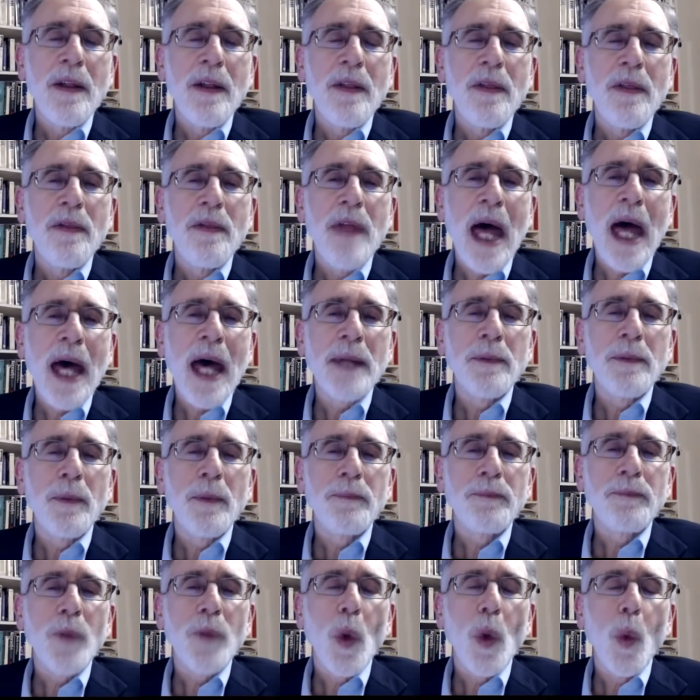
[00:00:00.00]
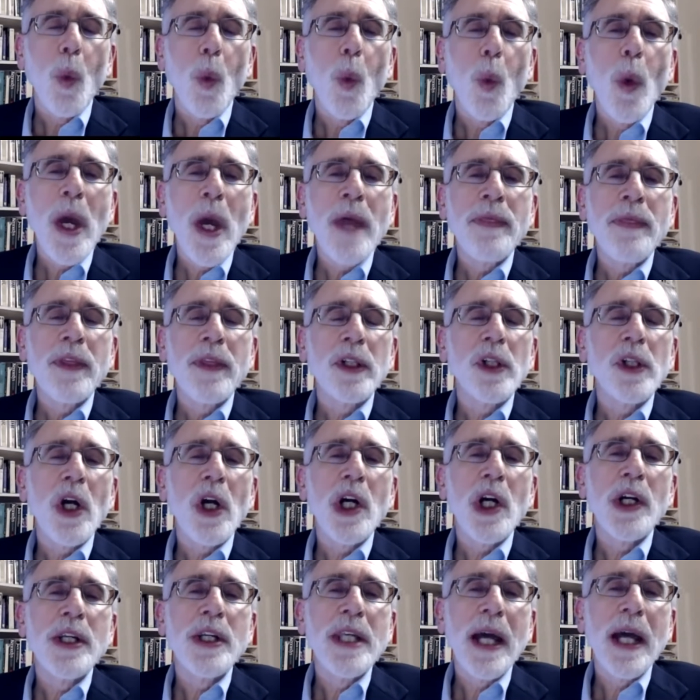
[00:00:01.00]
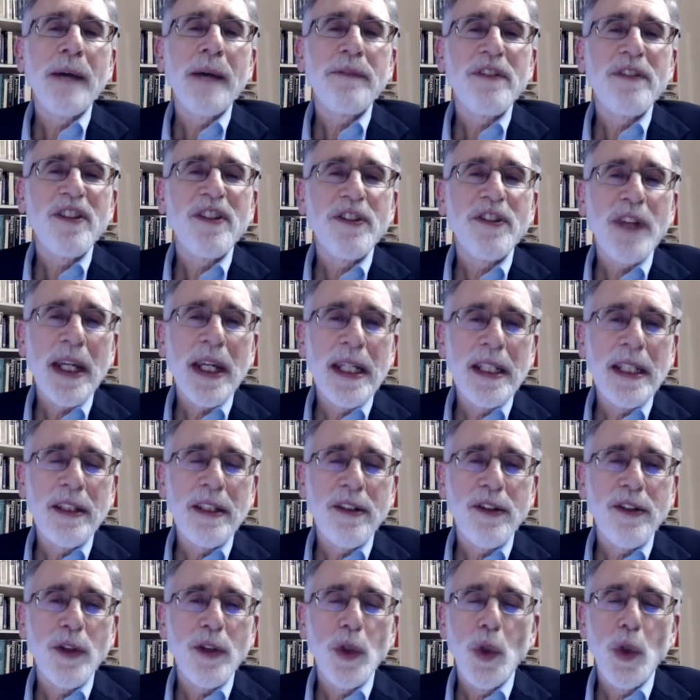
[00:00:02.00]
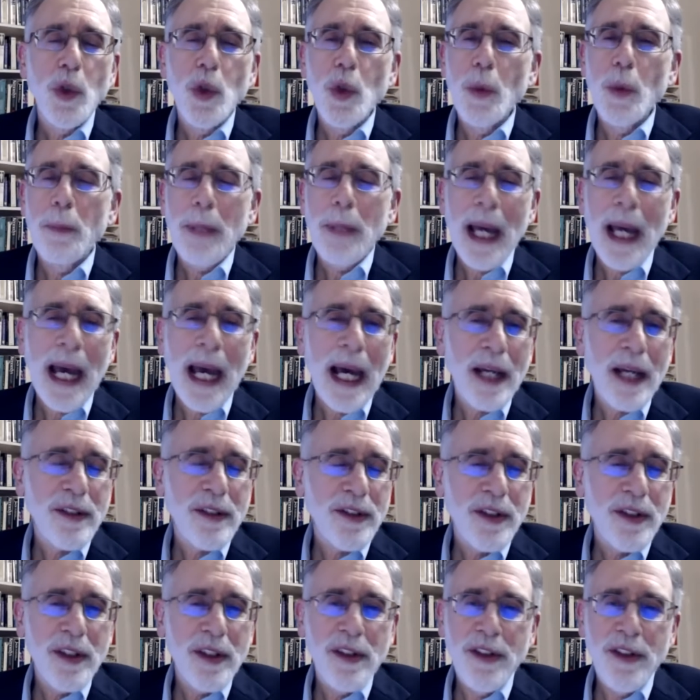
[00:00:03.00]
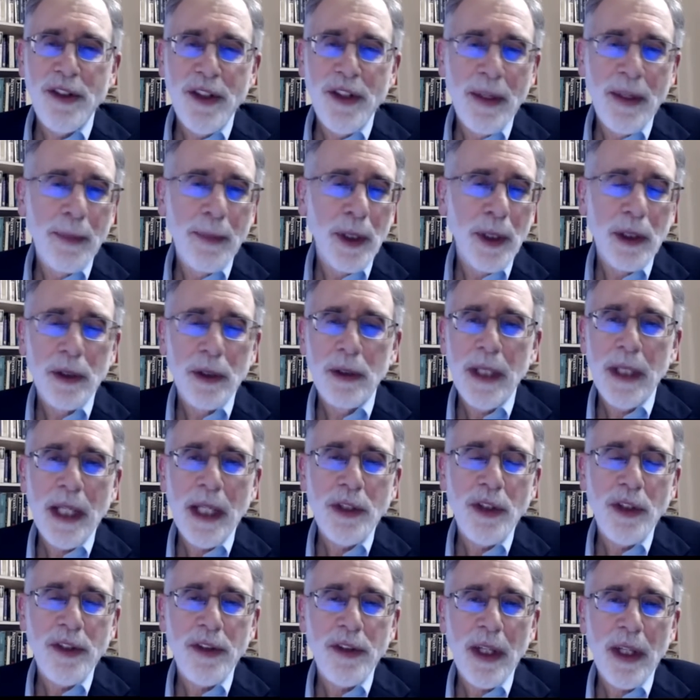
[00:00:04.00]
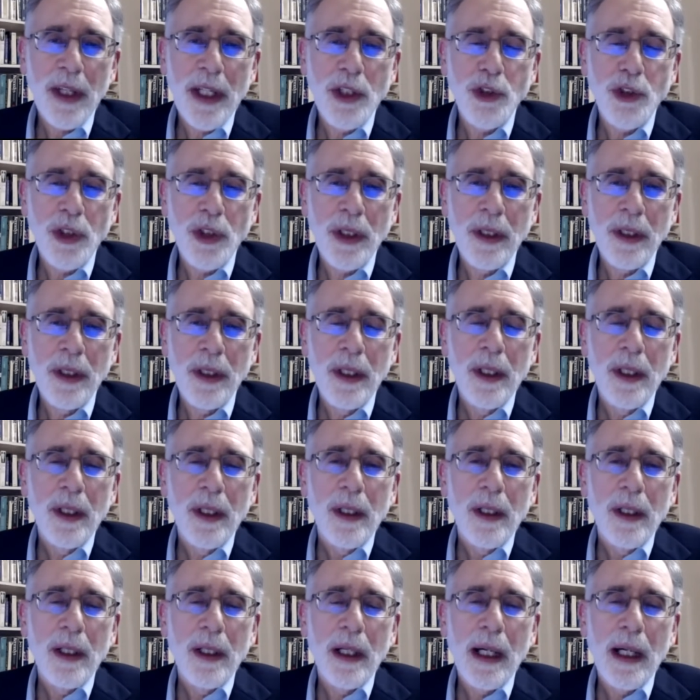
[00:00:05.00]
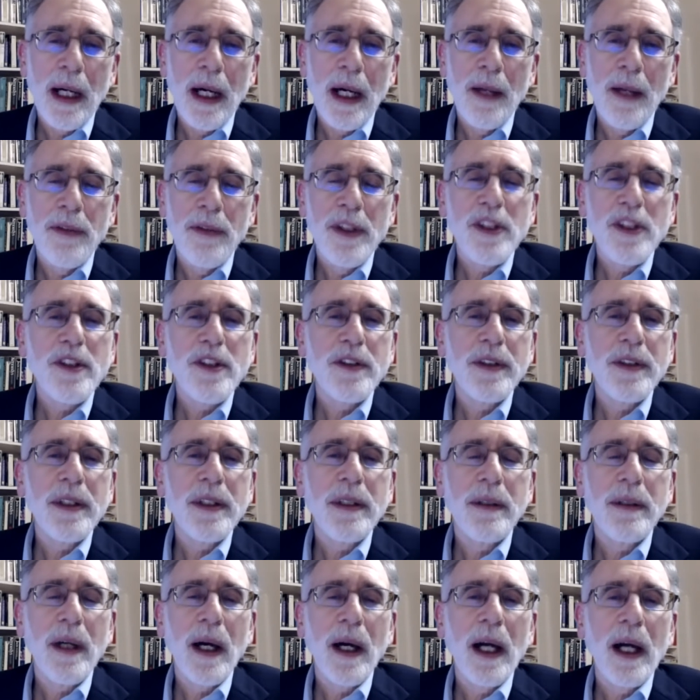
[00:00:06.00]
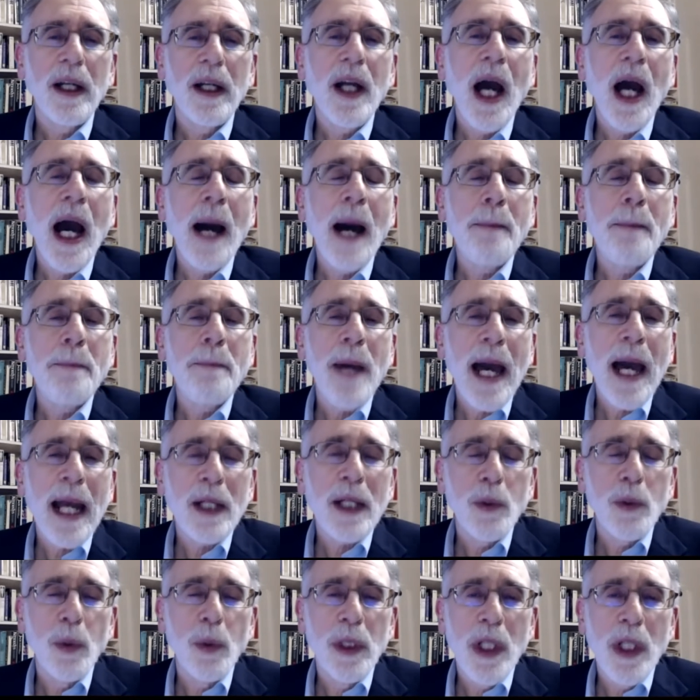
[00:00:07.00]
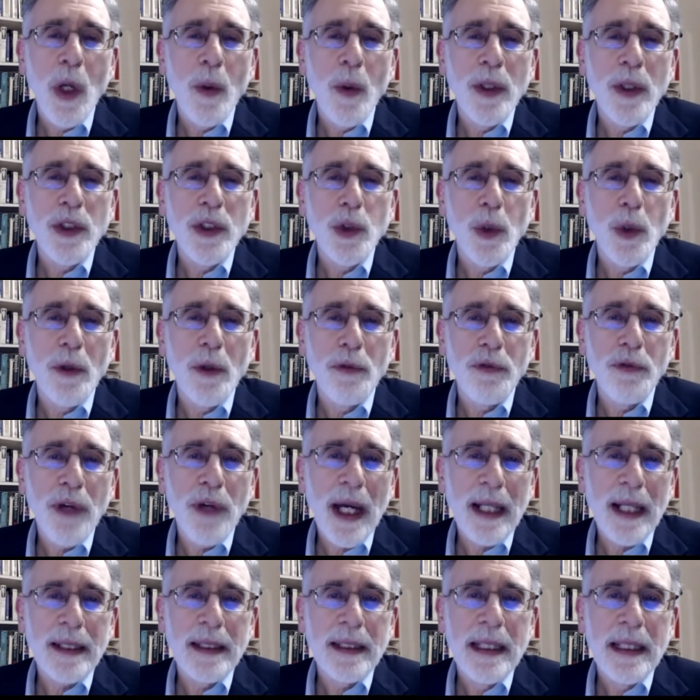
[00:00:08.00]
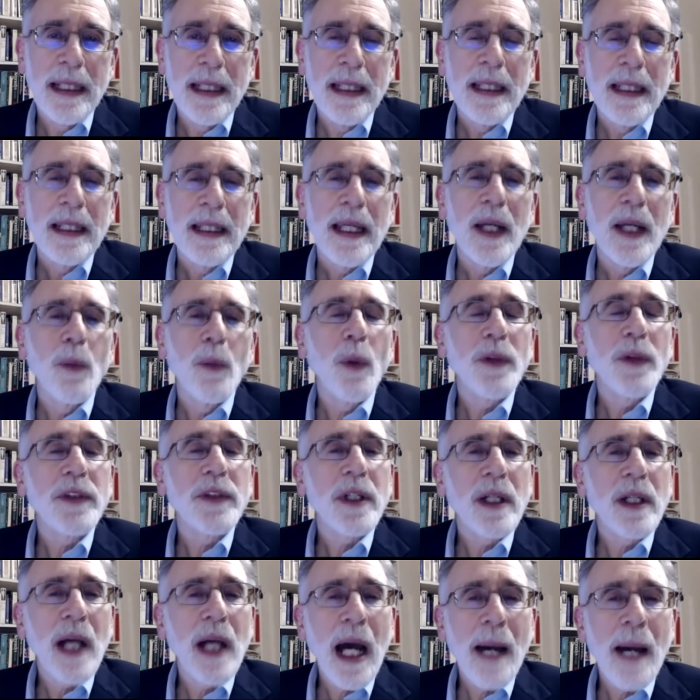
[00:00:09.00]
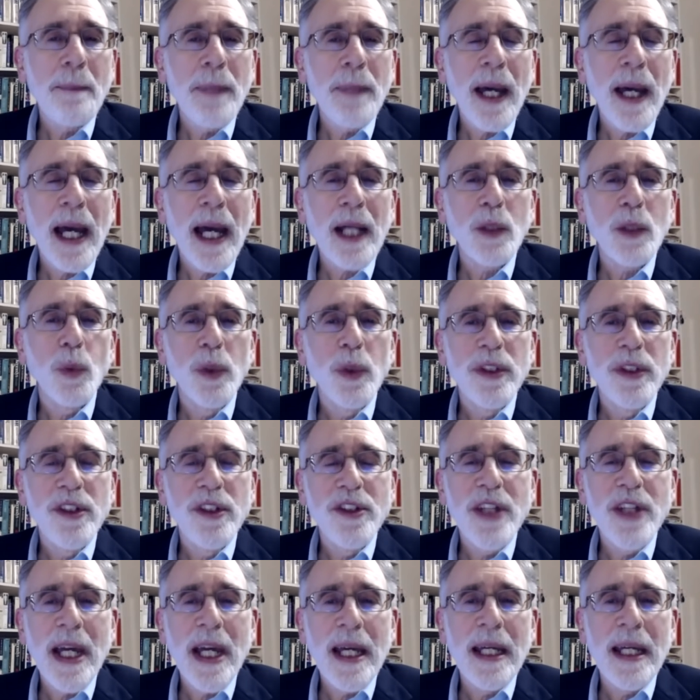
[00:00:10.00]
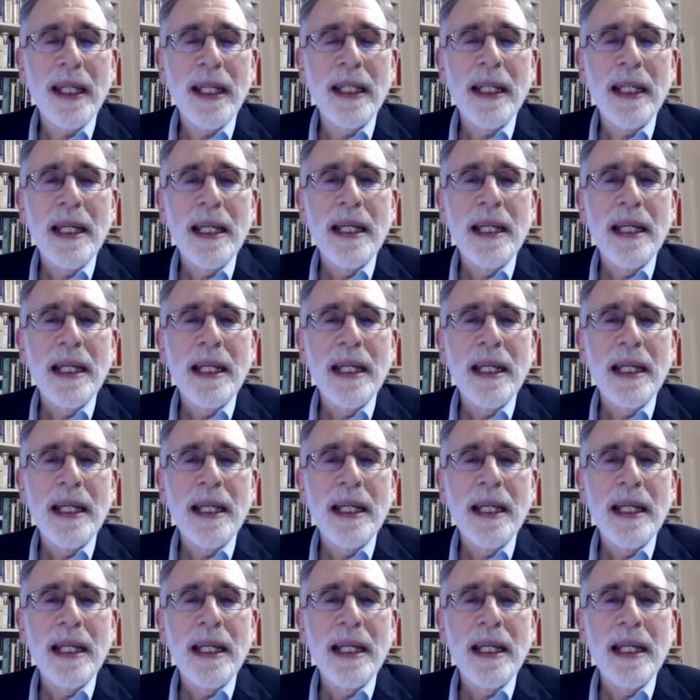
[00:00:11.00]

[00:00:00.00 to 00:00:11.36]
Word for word: that when there are enough states who pass similar legislation, uh, this uh, compact would go into effect. And what the compact would say